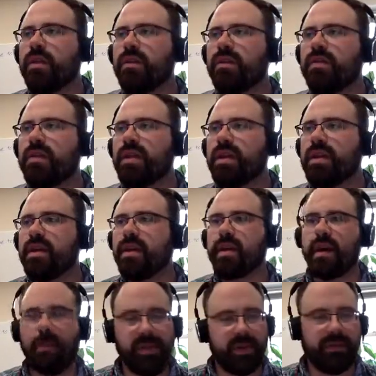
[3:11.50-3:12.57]
Then a
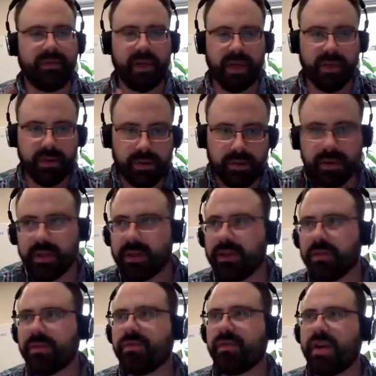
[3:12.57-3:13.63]
couple of other
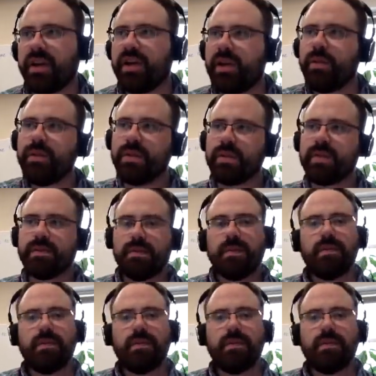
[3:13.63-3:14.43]
little fun notes.